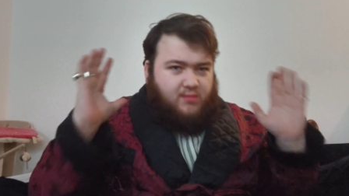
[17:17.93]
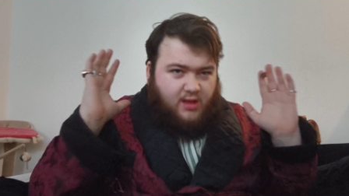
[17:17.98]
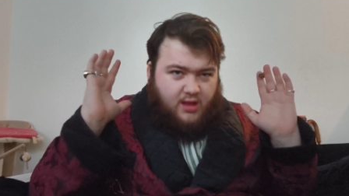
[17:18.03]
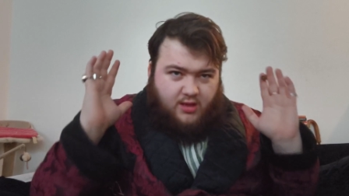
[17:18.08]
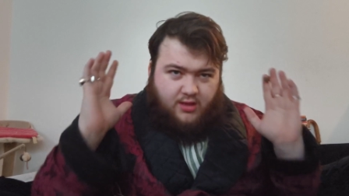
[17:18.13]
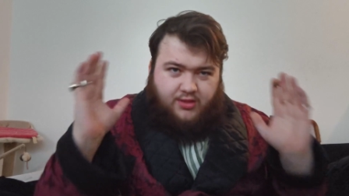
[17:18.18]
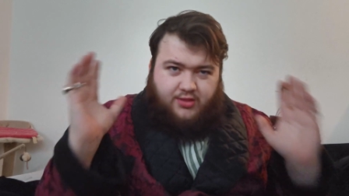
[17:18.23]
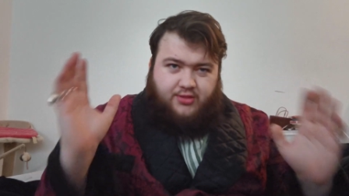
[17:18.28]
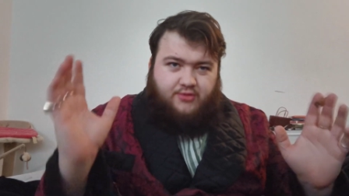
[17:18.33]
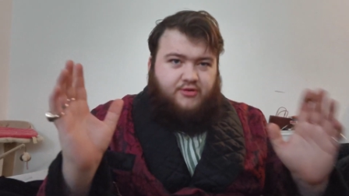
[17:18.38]

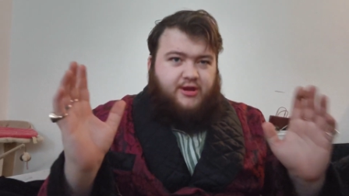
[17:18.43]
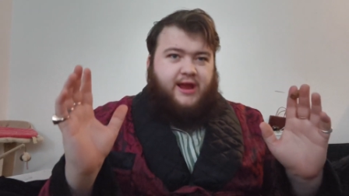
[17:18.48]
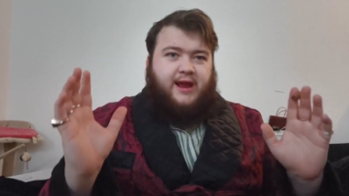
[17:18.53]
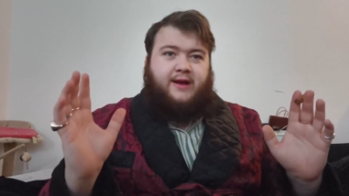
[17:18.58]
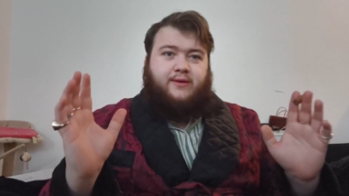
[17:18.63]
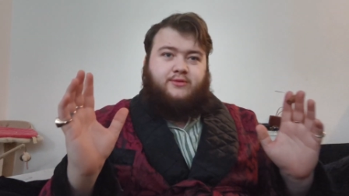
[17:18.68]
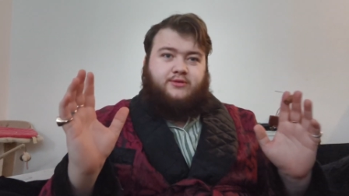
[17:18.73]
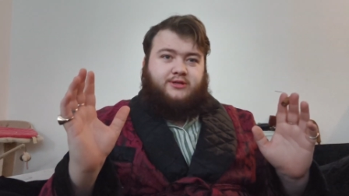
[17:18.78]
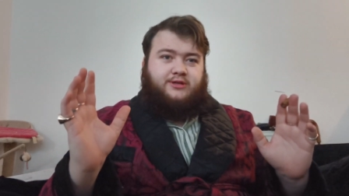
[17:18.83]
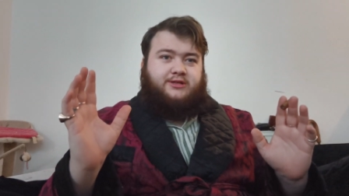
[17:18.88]
A 3
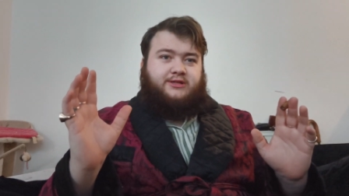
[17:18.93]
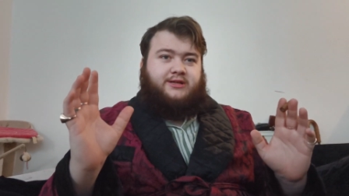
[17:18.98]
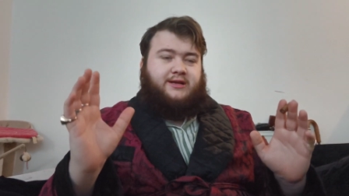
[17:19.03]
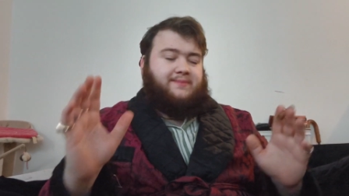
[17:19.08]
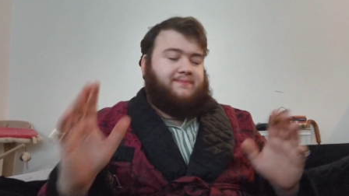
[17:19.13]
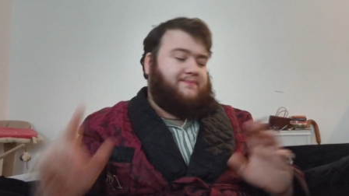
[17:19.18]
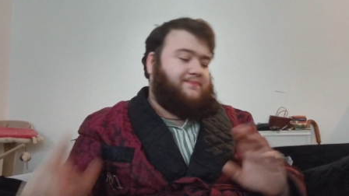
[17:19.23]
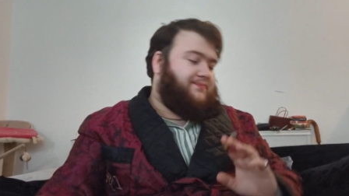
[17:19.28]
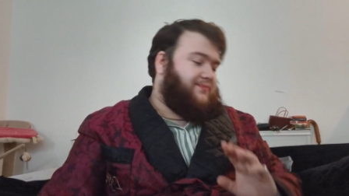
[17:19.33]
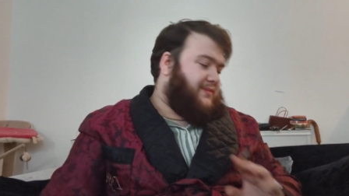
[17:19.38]
out of
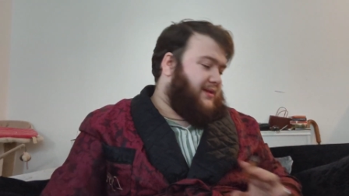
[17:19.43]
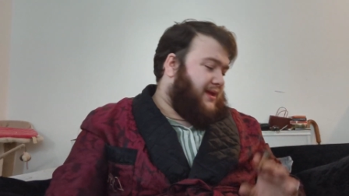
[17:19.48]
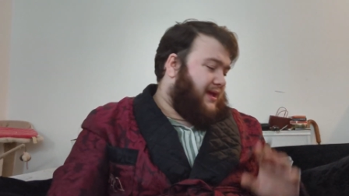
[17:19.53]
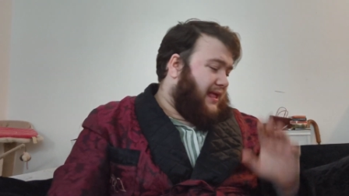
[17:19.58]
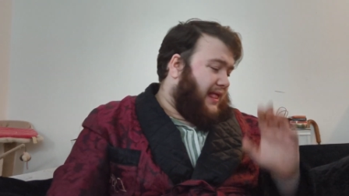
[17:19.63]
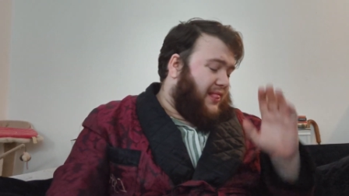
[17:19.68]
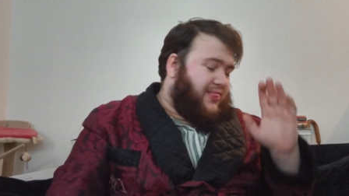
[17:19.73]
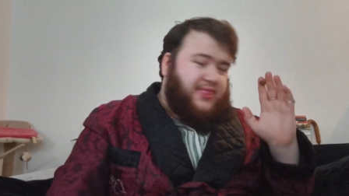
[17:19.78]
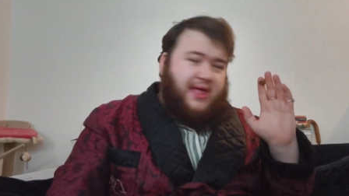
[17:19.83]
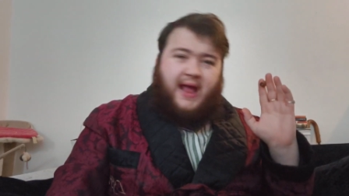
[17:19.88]
10.
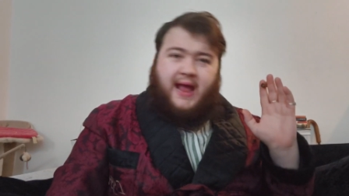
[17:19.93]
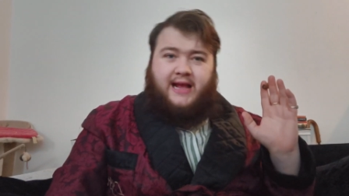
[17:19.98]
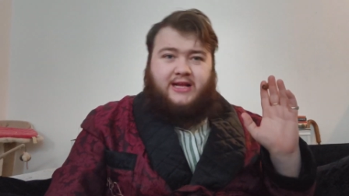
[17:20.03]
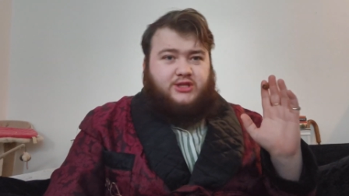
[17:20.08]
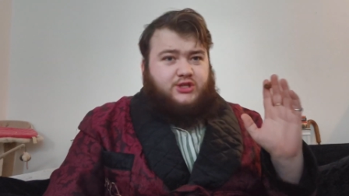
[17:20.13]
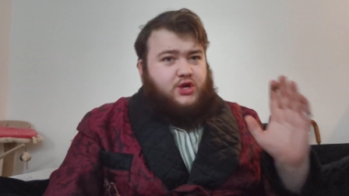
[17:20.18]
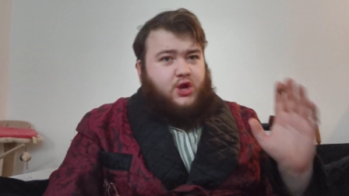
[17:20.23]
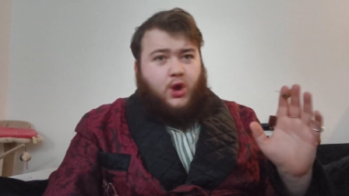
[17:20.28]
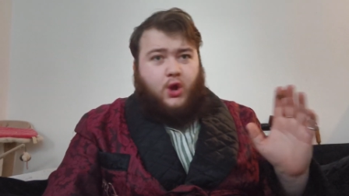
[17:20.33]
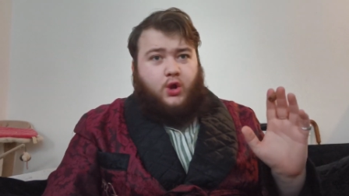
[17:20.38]

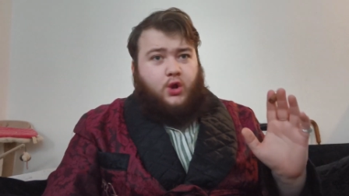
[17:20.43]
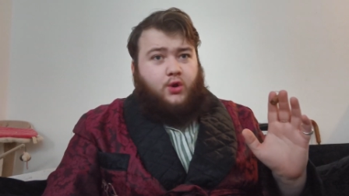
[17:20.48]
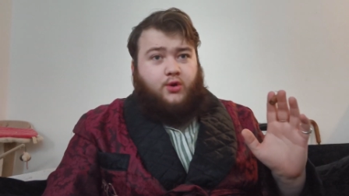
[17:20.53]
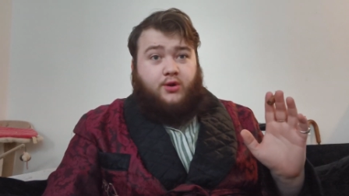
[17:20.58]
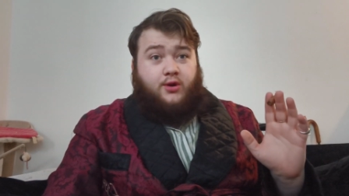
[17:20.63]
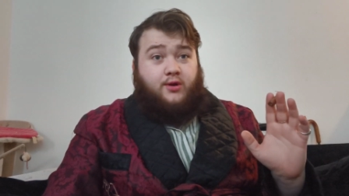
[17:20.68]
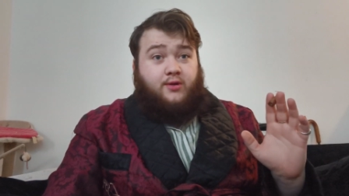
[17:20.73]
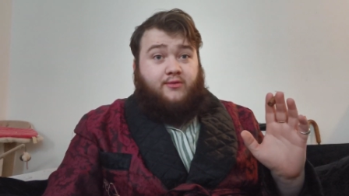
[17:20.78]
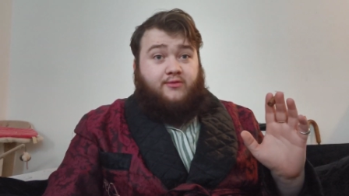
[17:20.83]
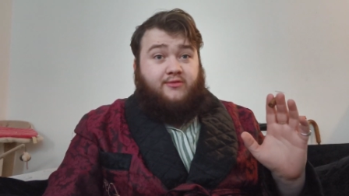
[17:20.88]
It's not good
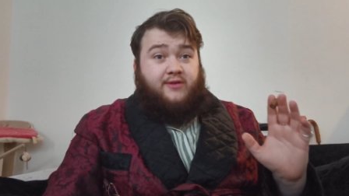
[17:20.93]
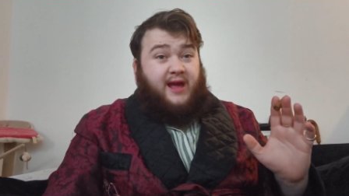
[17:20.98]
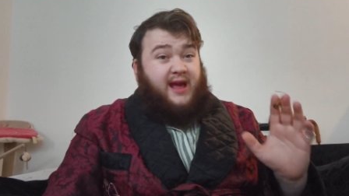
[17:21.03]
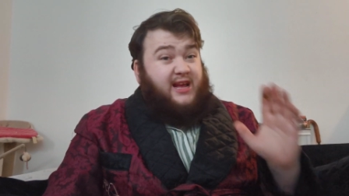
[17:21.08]
enough.